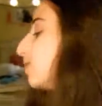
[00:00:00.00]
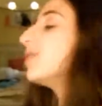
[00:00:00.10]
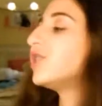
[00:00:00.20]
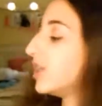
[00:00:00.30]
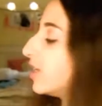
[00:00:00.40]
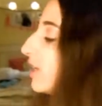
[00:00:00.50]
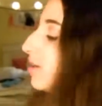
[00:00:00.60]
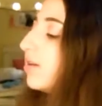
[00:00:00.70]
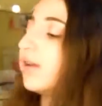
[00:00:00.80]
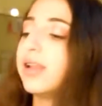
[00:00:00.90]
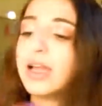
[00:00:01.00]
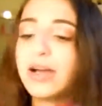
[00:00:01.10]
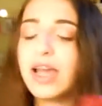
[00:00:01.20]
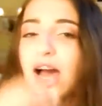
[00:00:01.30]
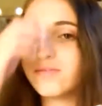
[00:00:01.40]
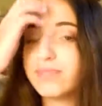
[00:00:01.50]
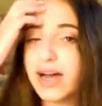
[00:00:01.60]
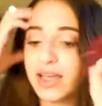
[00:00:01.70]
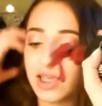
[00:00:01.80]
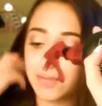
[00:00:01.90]
pretty much heated. Now I have
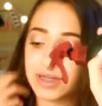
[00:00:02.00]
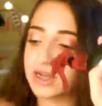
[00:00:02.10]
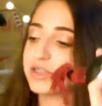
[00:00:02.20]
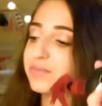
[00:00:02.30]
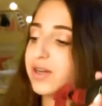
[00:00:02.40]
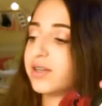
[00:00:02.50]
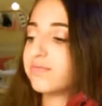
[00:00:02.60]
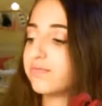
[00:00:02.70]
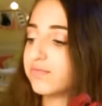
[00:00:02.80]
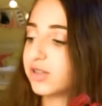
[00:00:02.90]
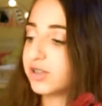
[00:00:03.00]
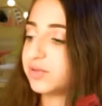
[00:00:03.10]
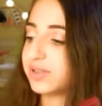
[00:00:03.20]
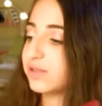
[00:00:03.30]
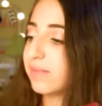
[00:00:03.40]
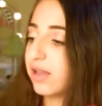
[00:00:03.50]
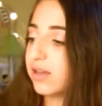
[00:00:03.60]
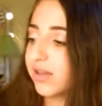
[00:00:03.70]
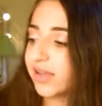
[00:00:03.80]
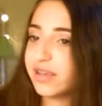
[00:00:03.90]
my heat protectant spray. Oh, you can smell
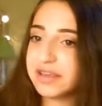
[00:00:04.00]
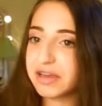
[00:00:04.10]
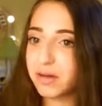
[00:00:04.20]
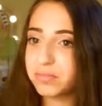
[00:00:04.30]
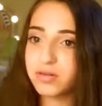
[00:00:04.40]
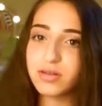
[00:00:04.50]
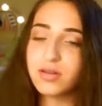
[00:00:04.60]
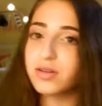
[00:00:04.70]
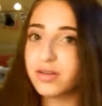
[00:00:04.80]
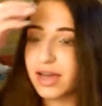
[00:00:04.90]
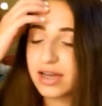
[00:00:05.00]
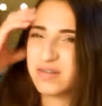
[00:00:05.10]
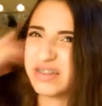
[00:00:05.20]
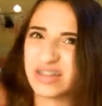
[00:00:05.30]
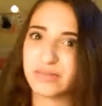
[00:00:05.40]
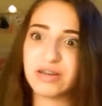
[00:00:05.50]
it like heating up. I don't like that